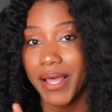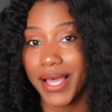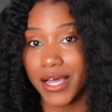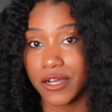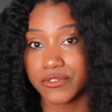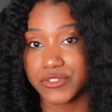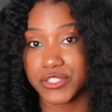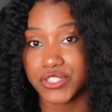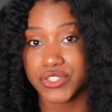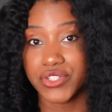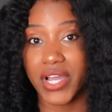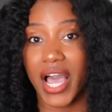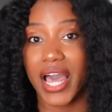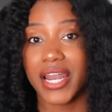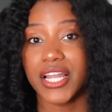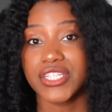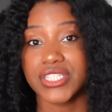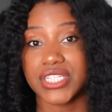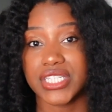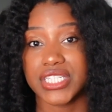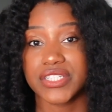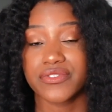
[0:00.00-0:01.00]
health
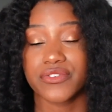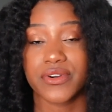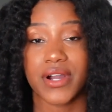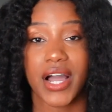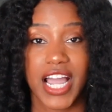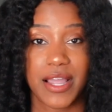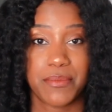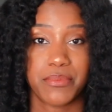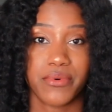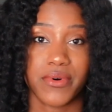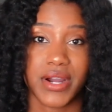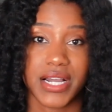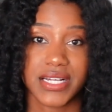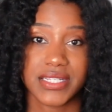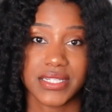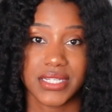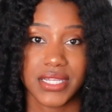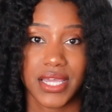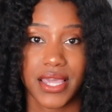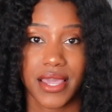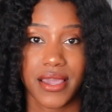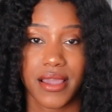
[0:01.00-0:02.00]
strategies for high
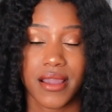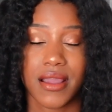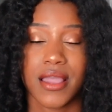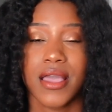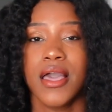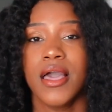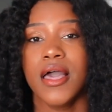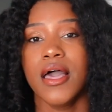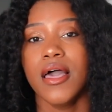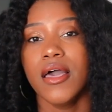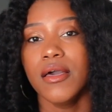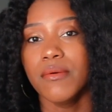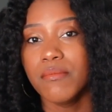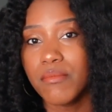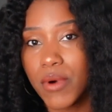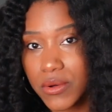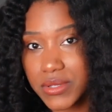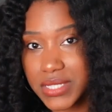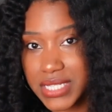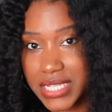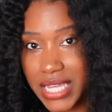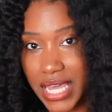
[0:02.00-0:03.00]
porosity hair, in
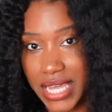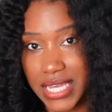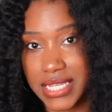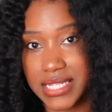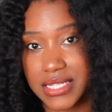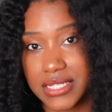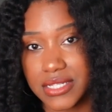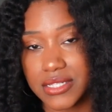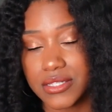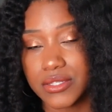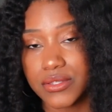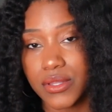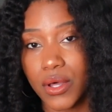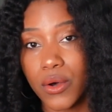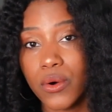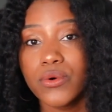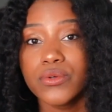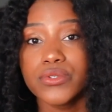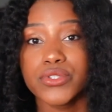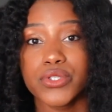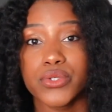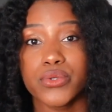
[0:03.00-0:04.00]
most cases,
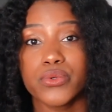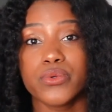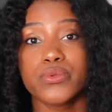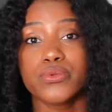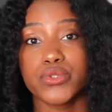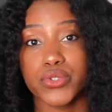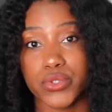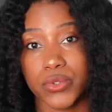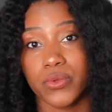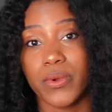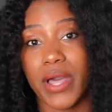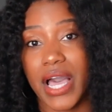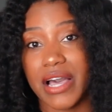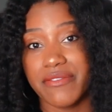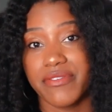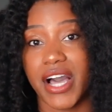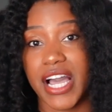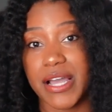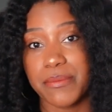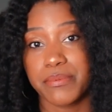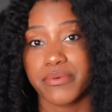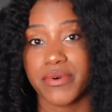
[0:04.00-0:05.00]
those who do have
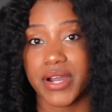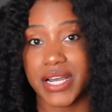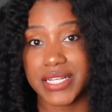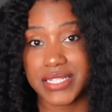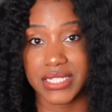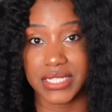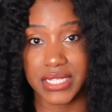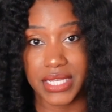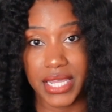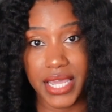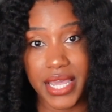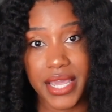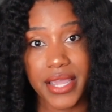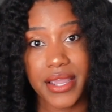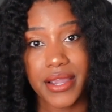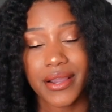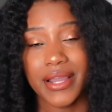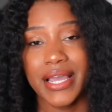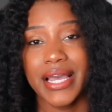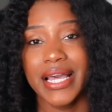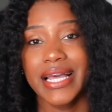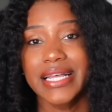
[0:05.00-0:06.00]
high porosity
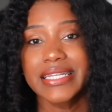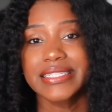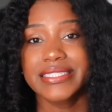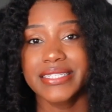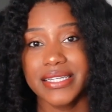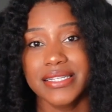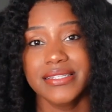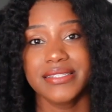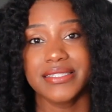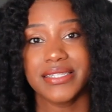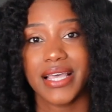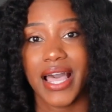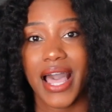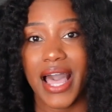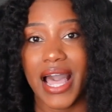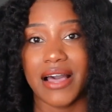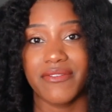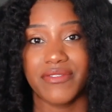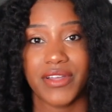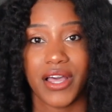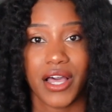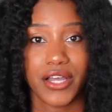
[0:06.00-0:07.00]
hair tend to
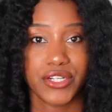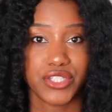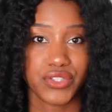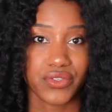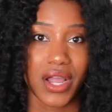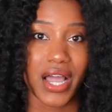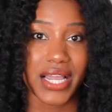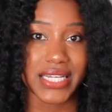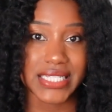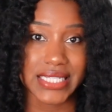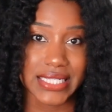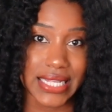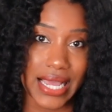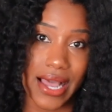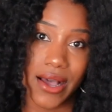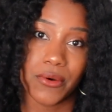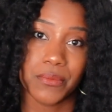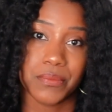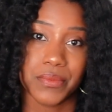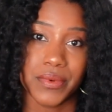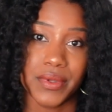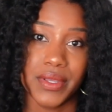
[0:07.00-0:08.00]
have a dry
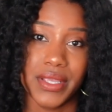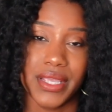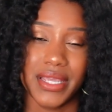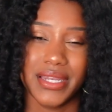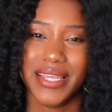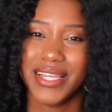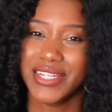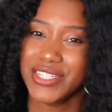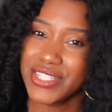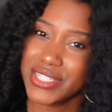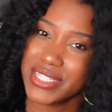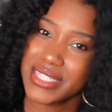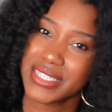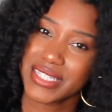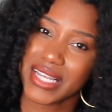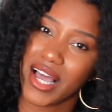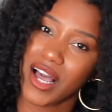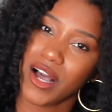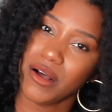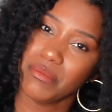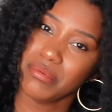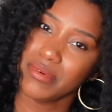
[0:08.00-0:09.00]
scalp, an itchy
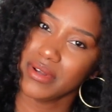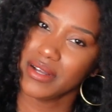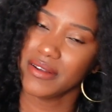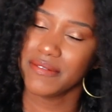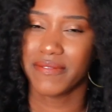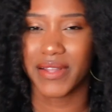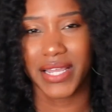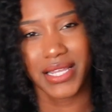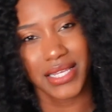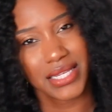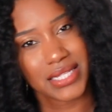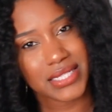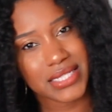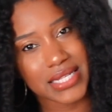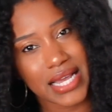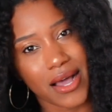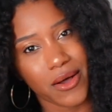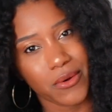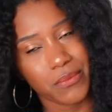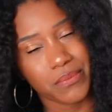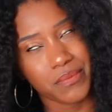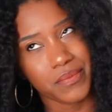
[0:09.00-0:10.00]
scalp, a flaky
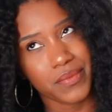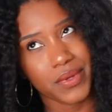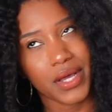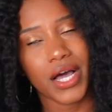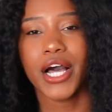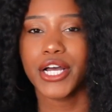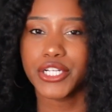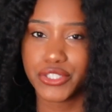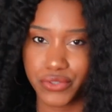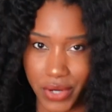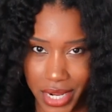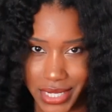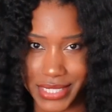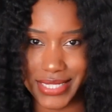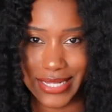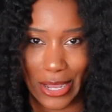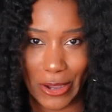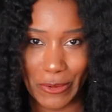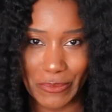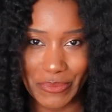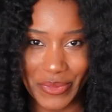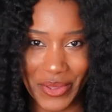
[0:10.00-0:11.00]
scalp, a dry
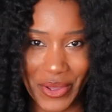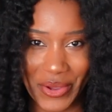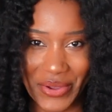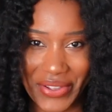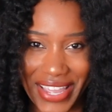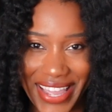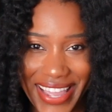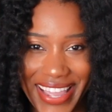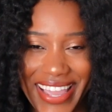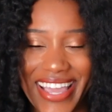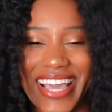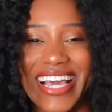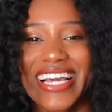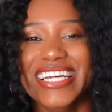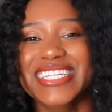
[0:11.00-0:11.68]
scalp, okay?